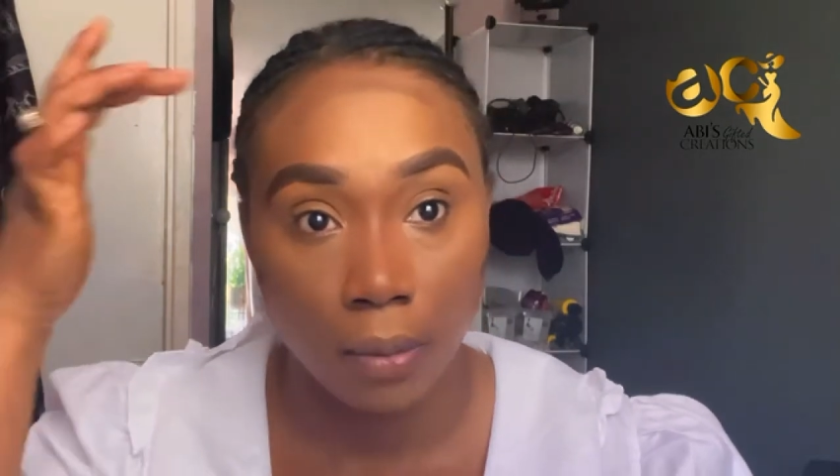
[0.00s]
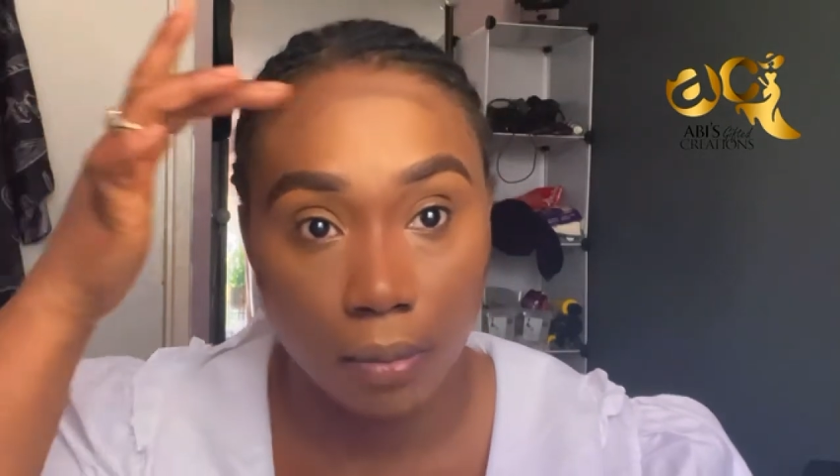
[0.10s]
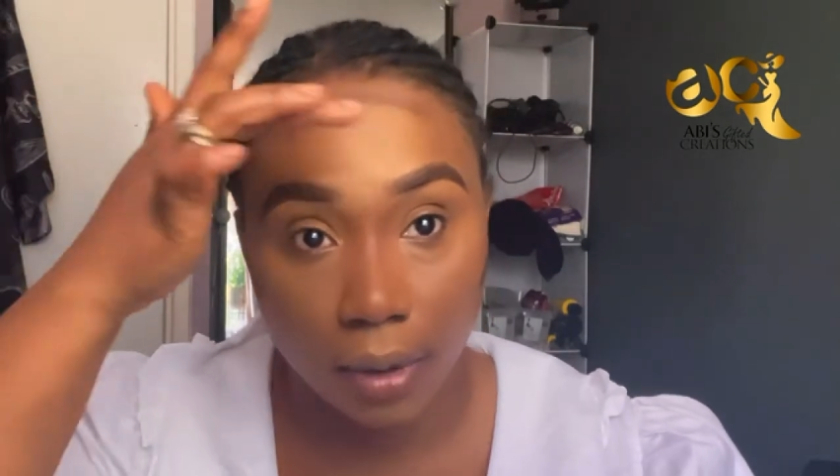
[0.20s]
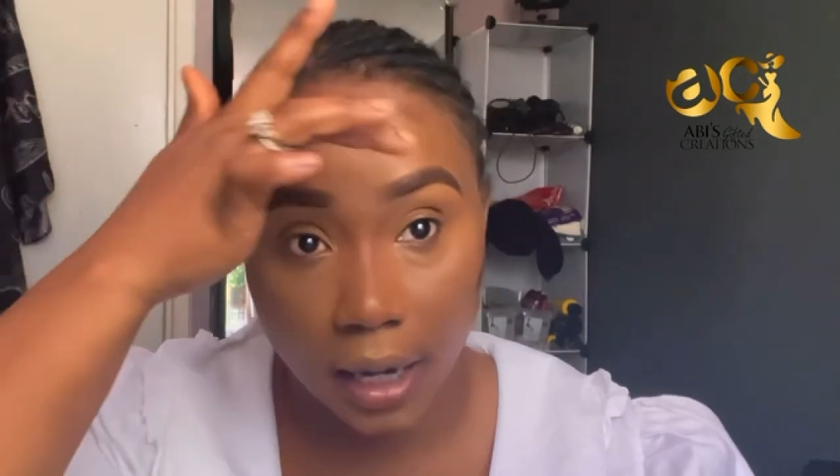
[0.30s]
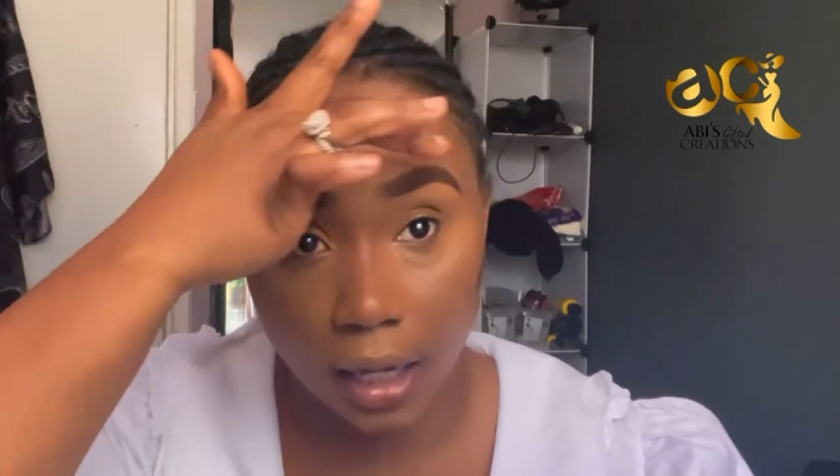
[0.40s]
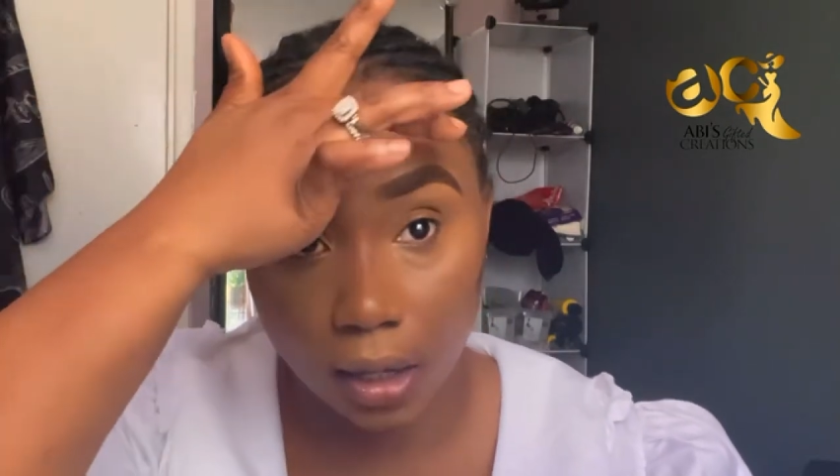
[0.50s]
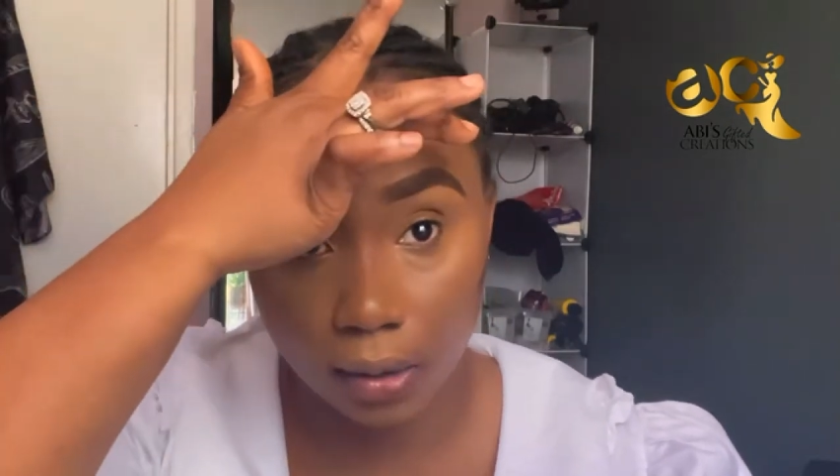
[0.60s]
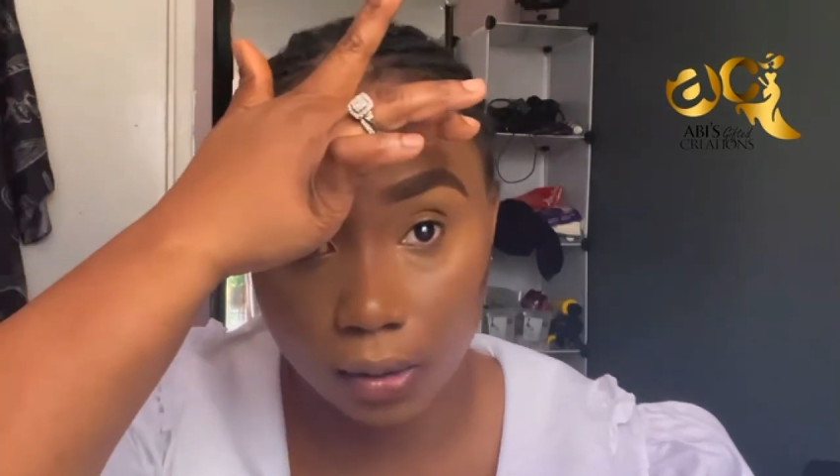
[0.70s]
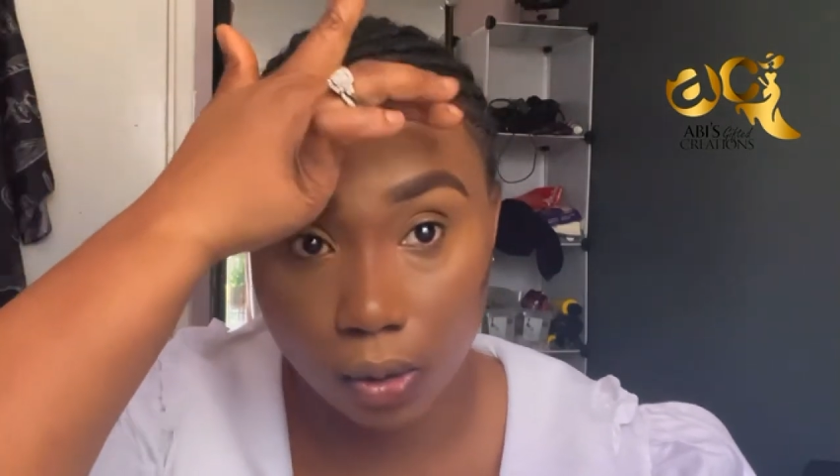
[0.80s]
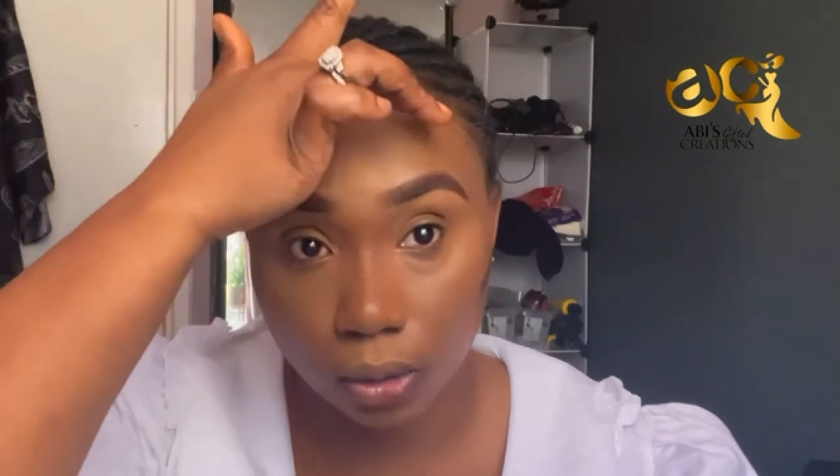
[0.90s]
bring
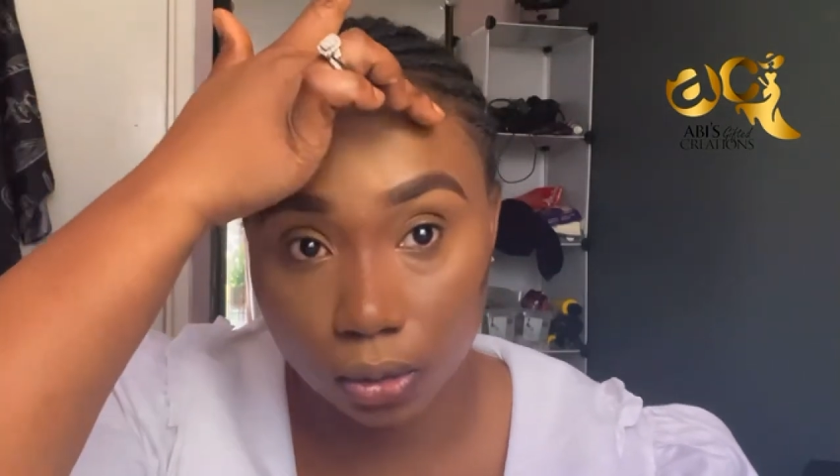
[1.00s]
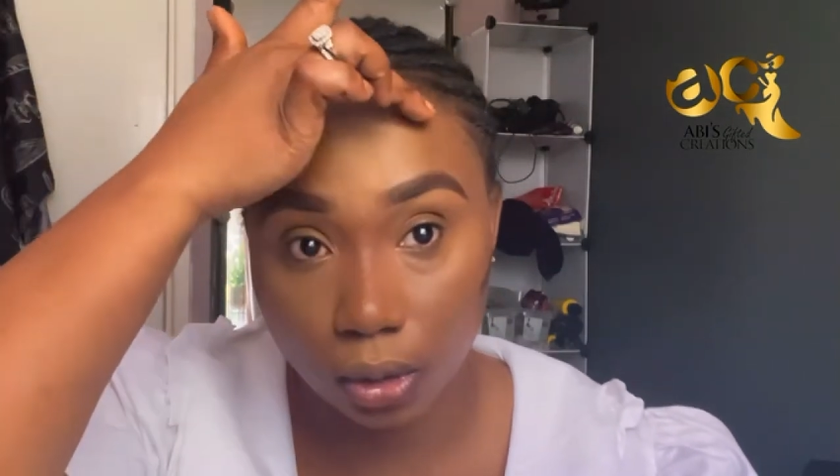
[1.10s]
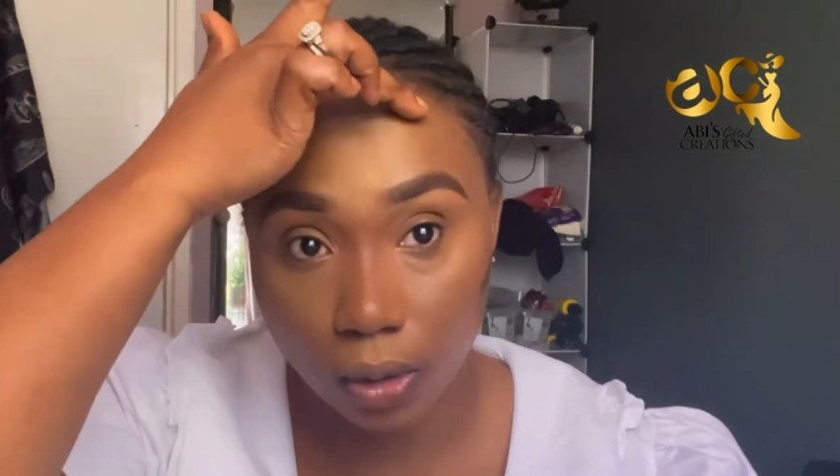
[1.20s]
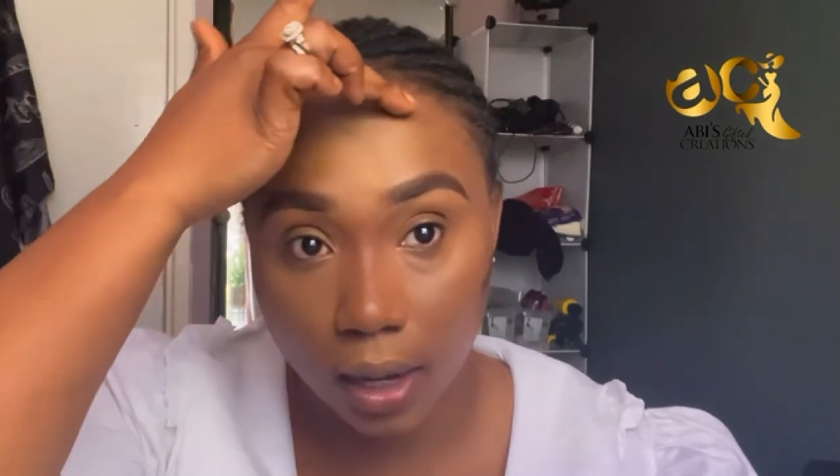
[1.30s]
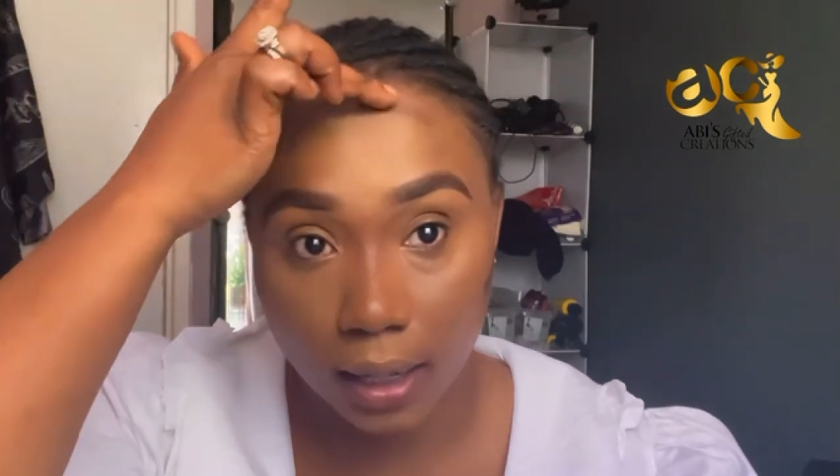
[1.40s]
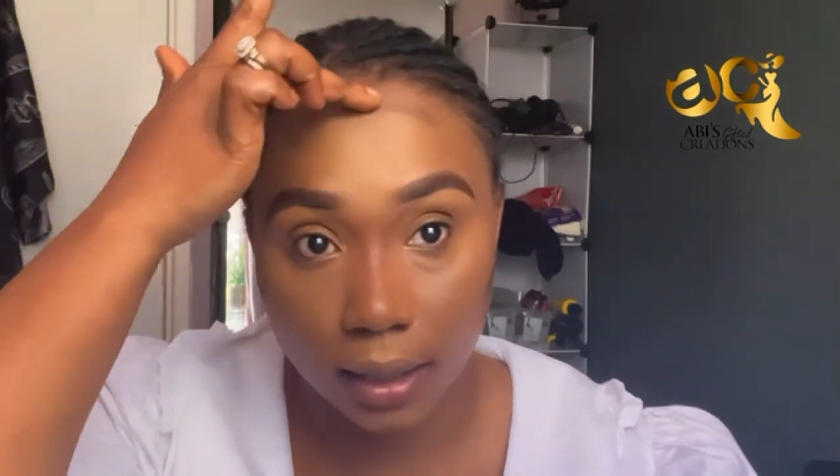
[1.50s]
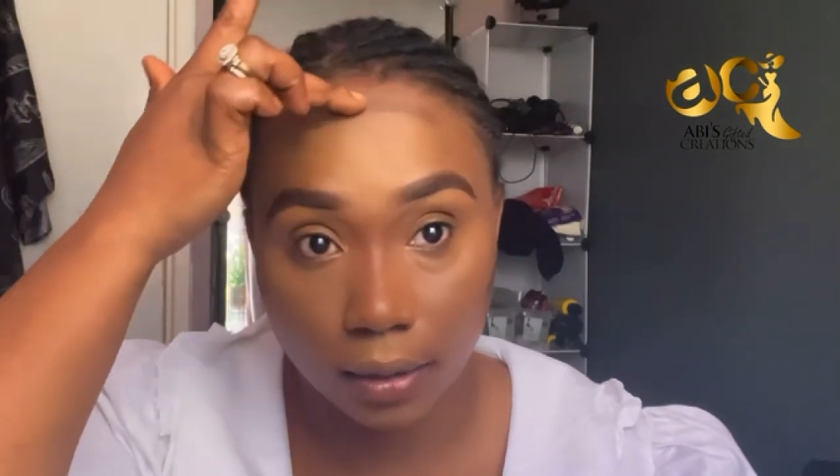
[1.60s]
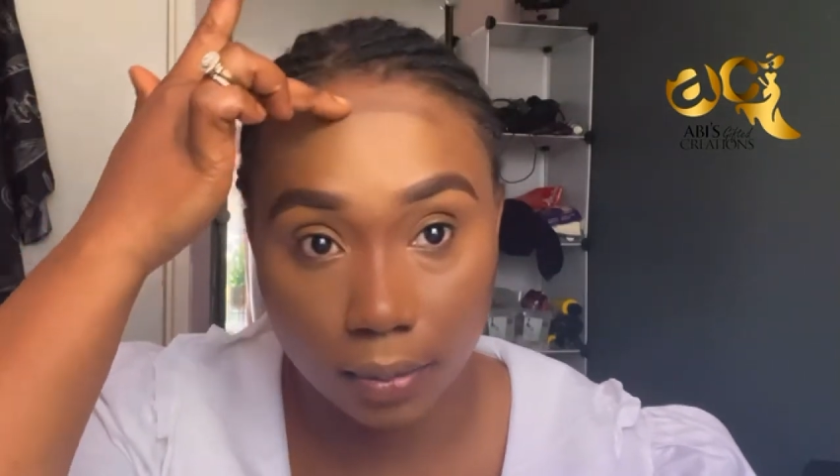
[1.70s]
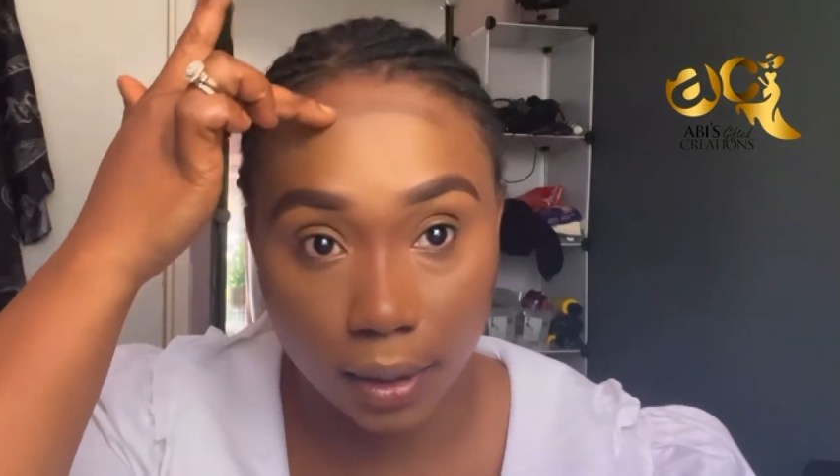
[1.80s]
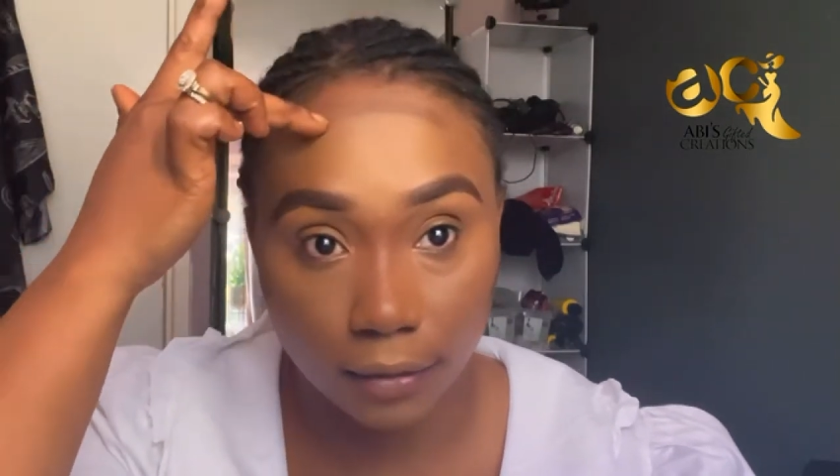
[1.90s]
your contour a
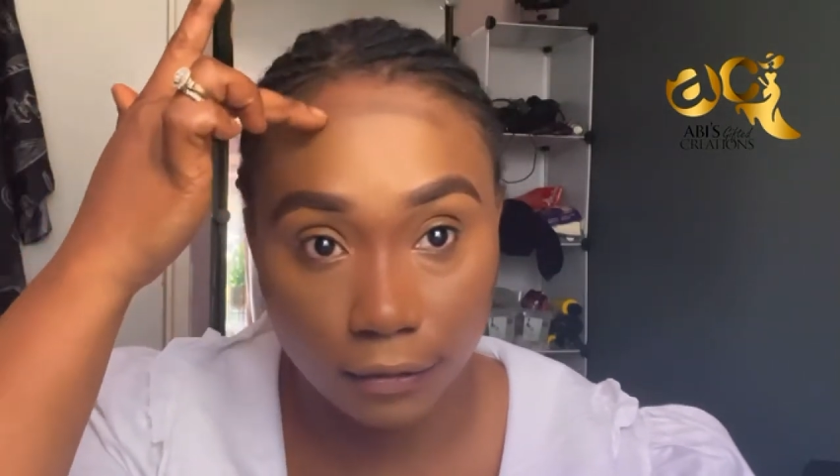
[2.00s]
little bit,